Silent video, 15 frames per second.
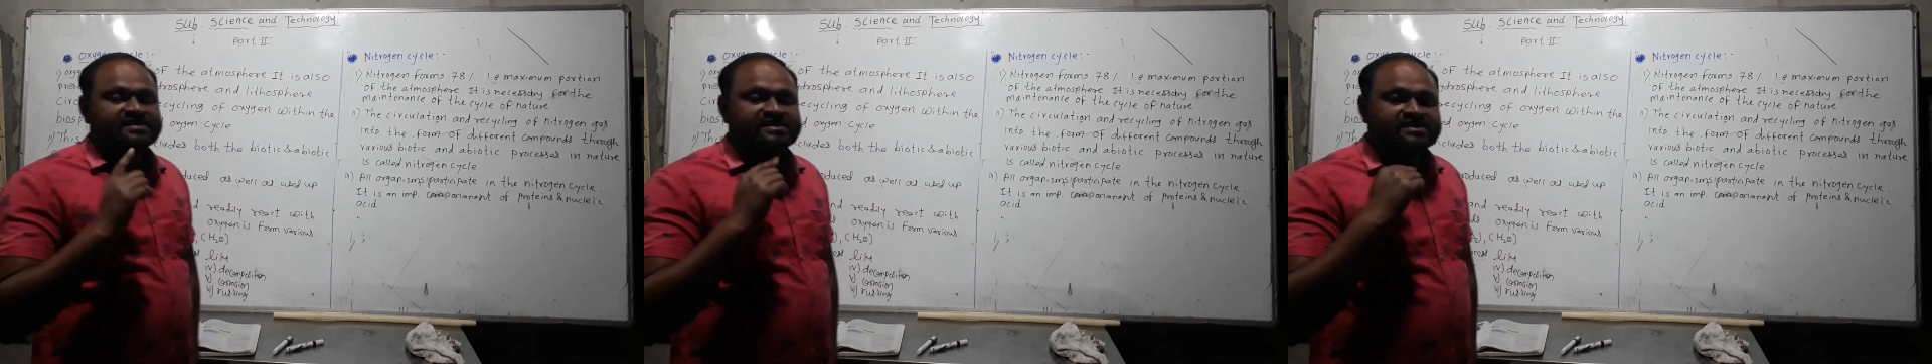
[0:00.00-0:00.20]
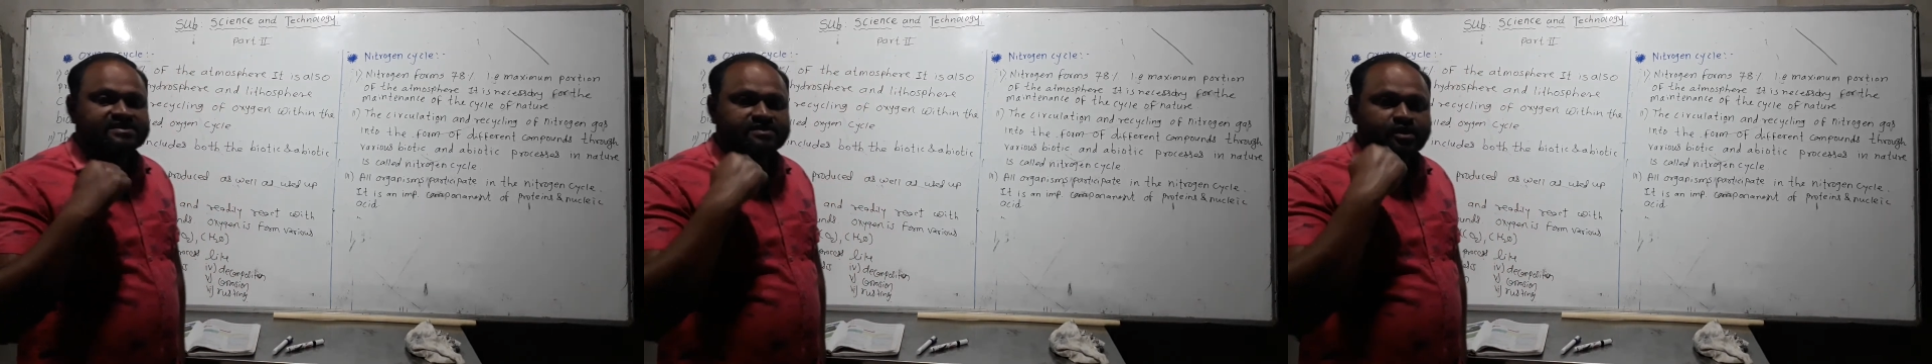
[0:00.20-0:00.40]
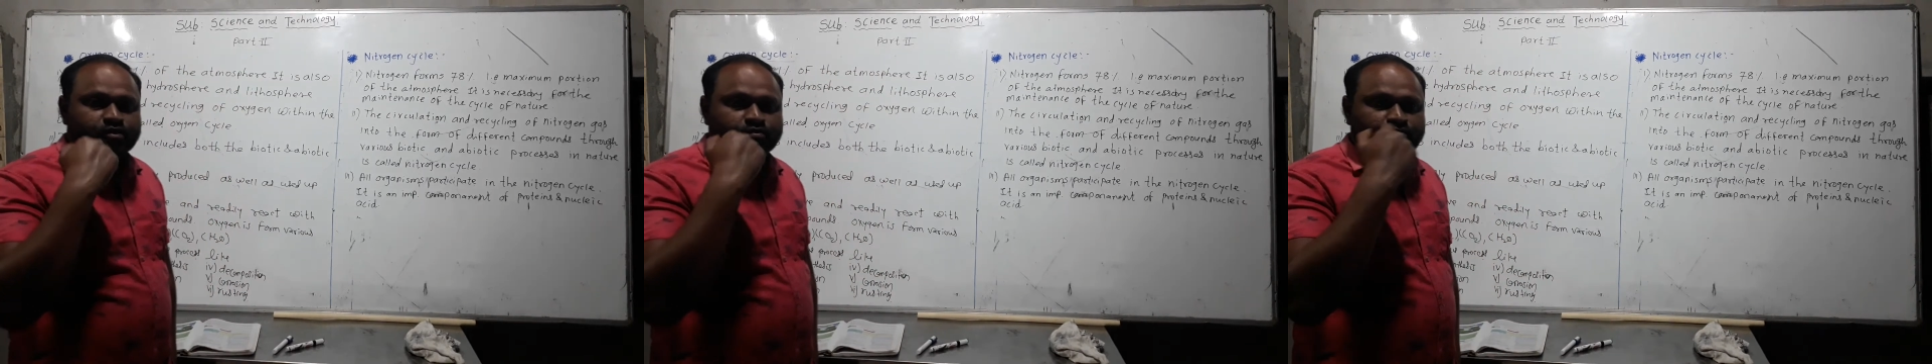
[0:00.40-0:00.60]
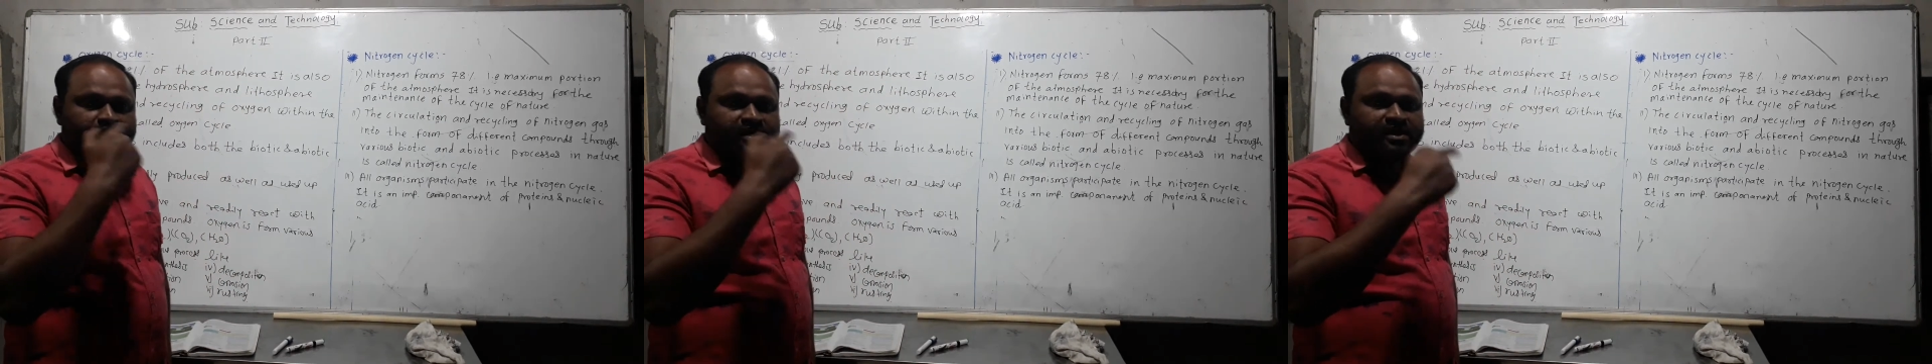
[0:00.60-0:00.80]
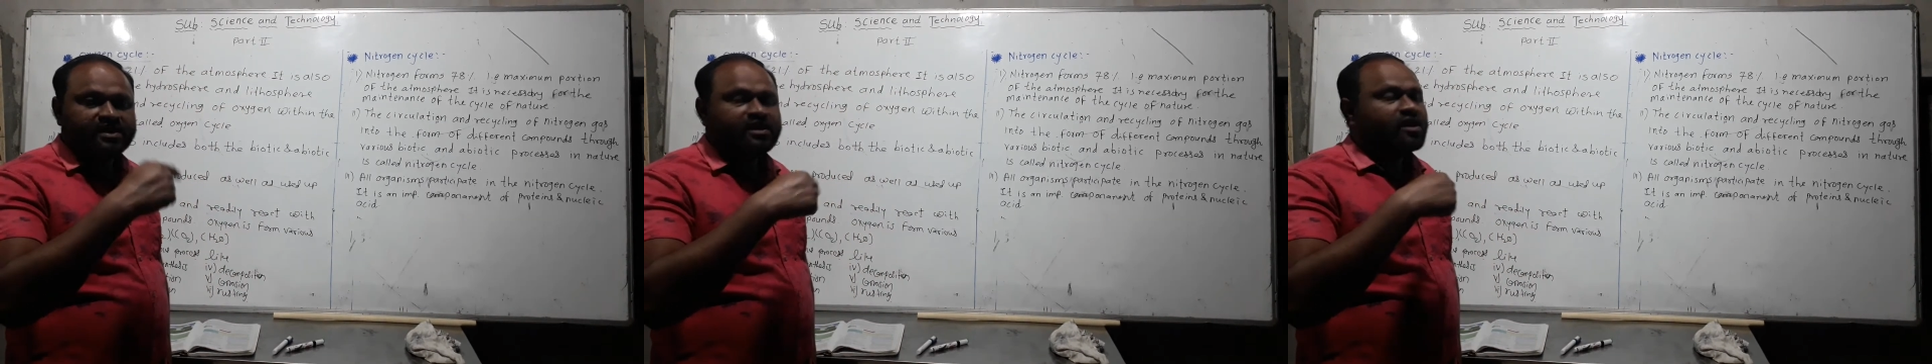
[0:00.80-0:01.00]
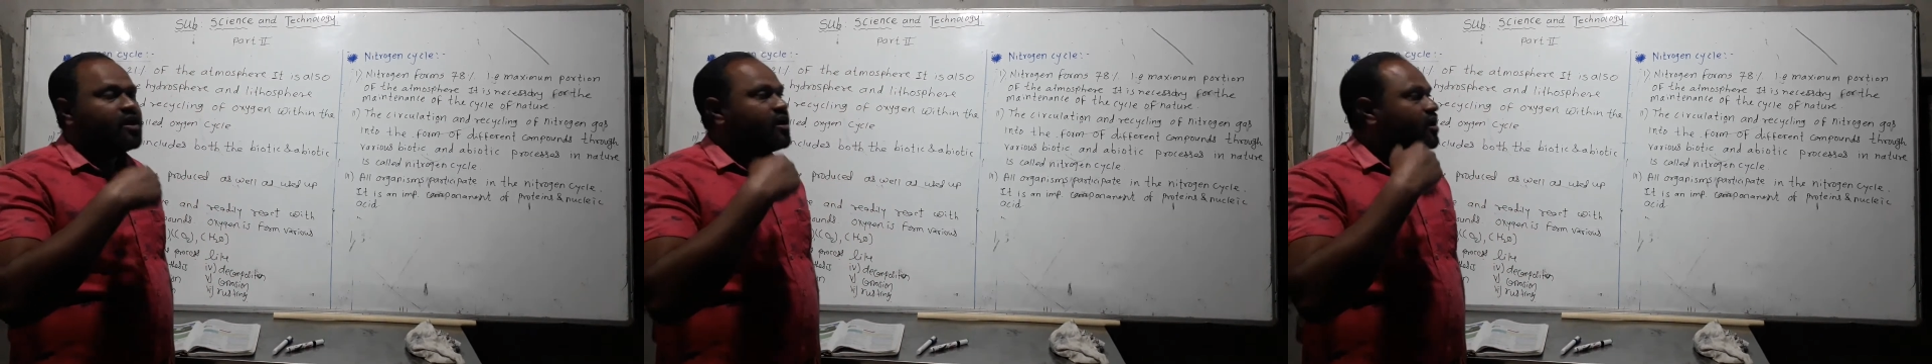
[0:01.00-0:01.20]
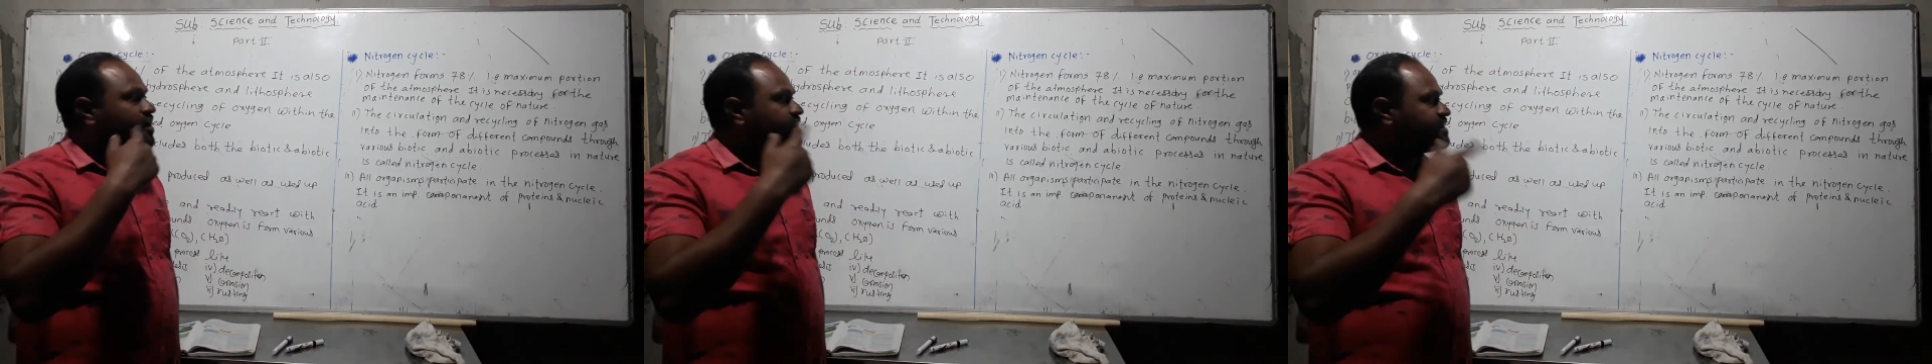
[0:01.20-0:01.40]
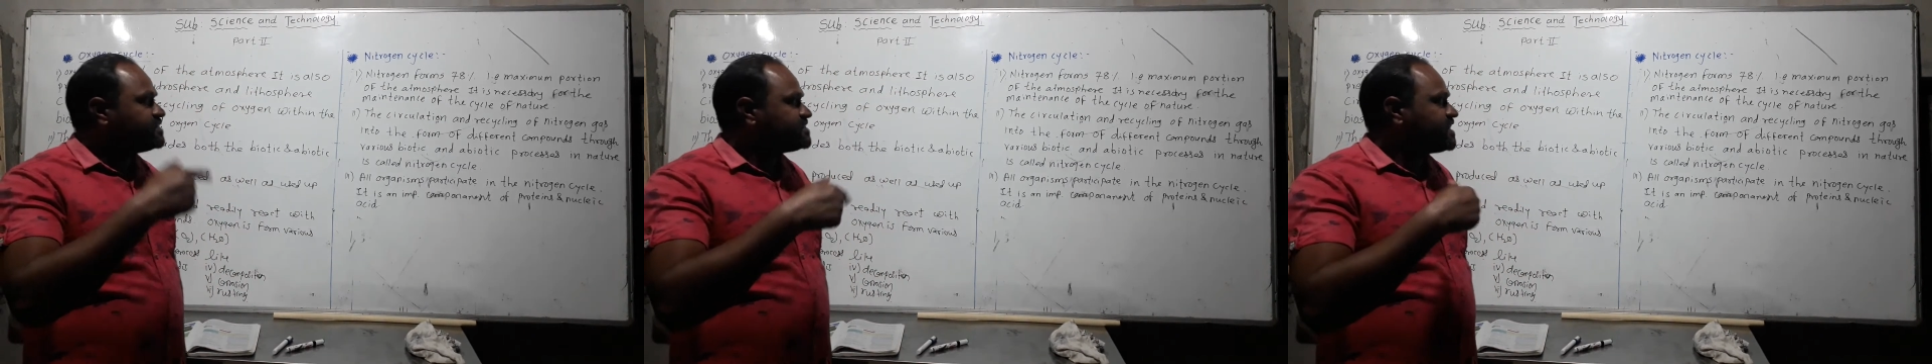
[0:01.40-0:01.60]
this circulate or
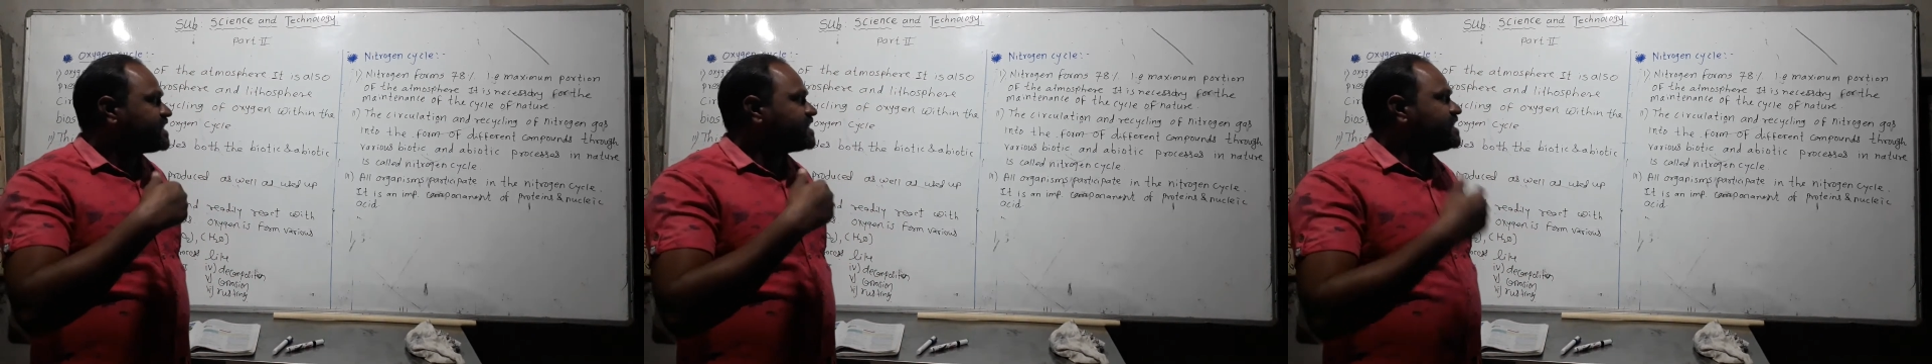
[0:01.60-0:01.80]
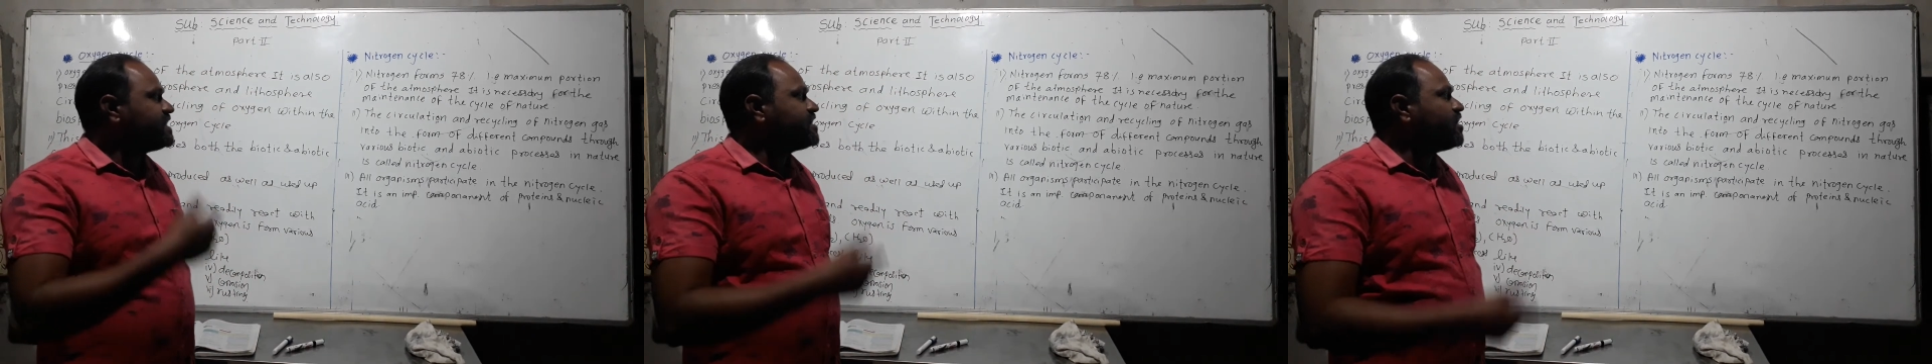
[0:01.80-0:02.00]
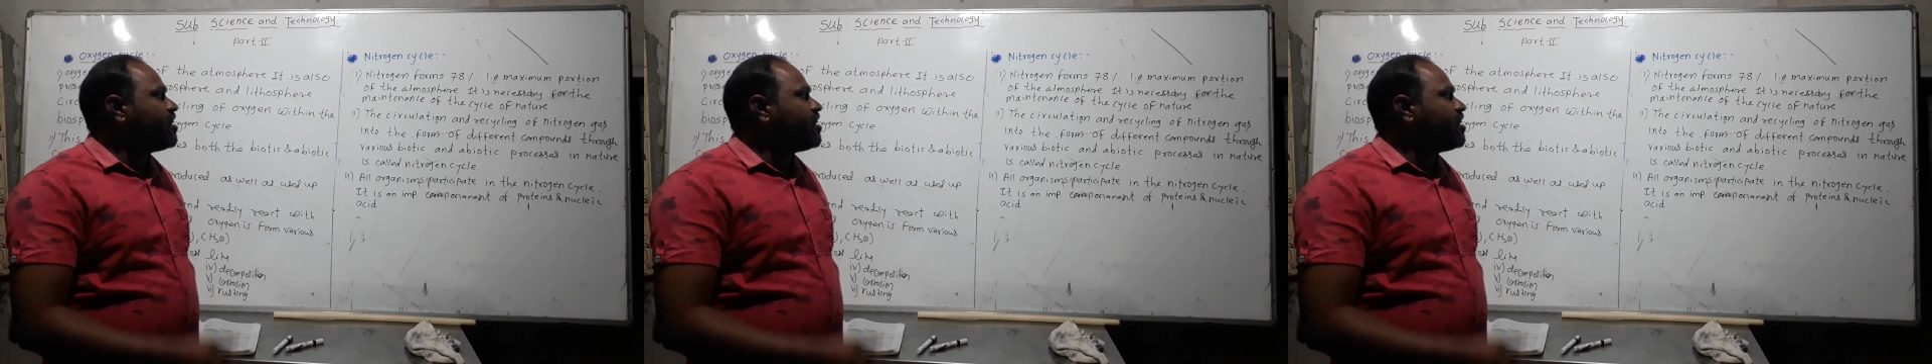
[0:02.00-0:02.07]
recycling